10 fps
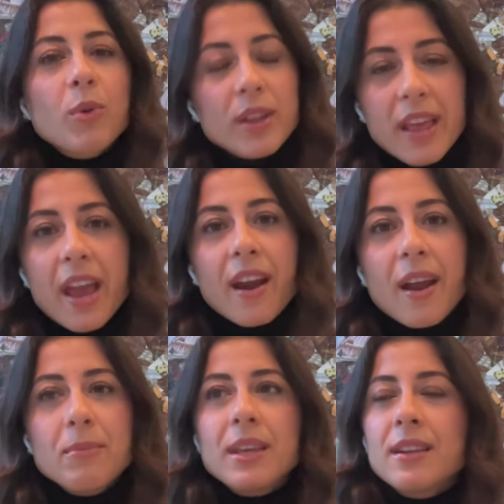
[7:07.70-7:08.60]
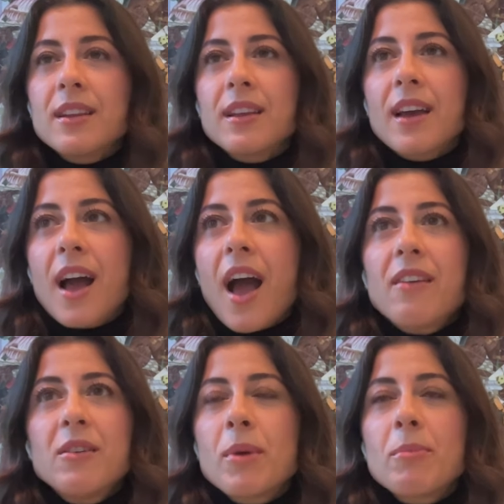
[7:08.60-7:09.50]
we were there. I mean, I
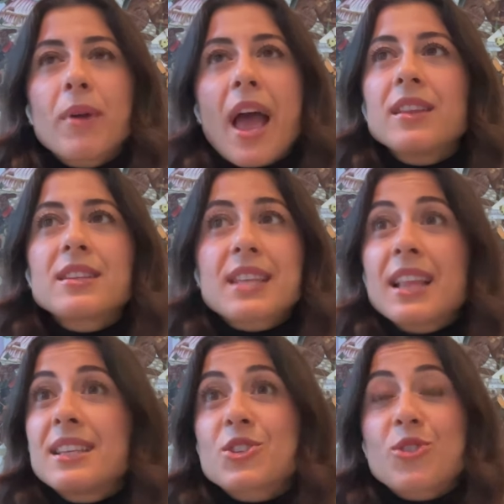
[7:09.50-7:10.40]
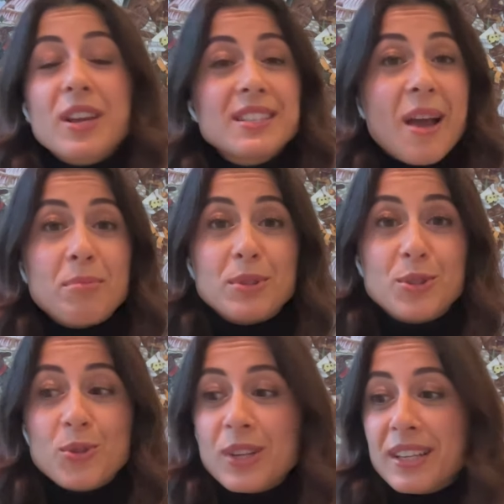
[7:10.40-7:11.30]
remember Alex had this crazy
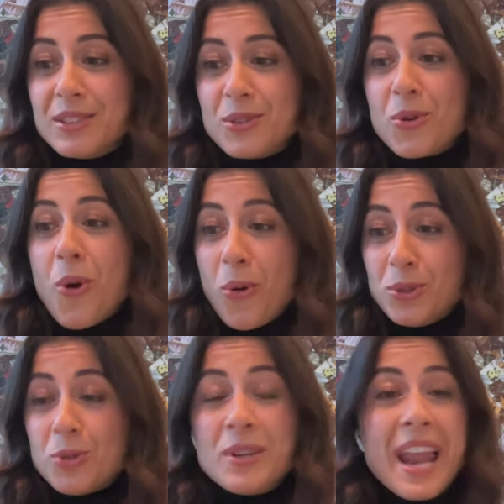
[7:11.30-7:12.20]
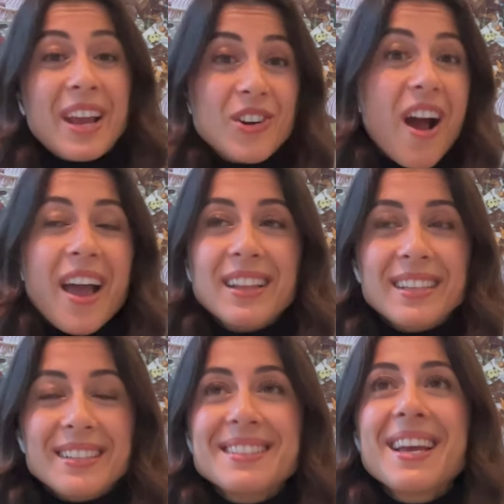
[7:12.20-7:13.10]
opportunity to go to Necker
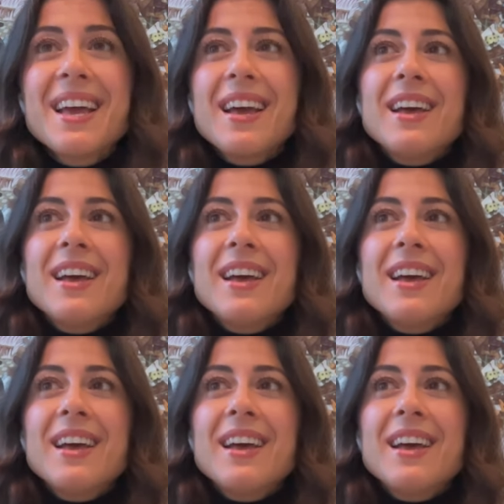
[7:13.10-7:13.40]
Island,